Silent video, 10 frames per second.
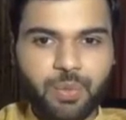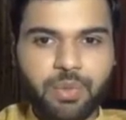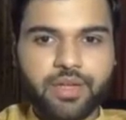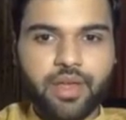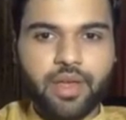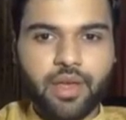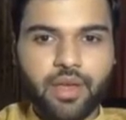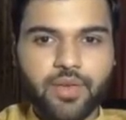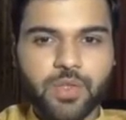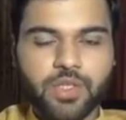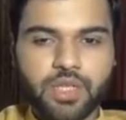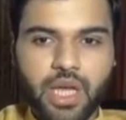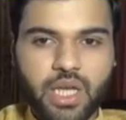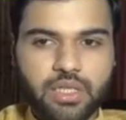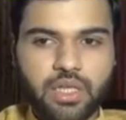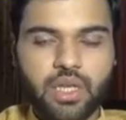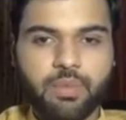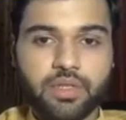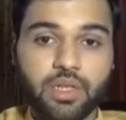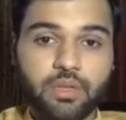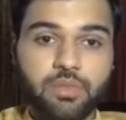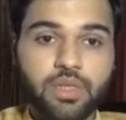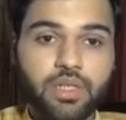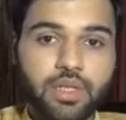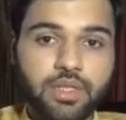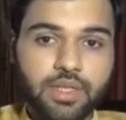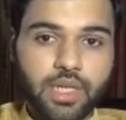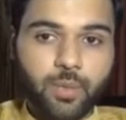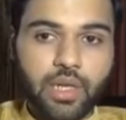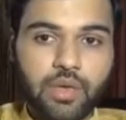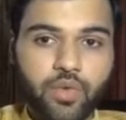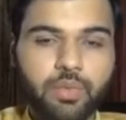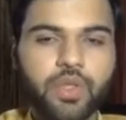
by their society, by the communities that we live in.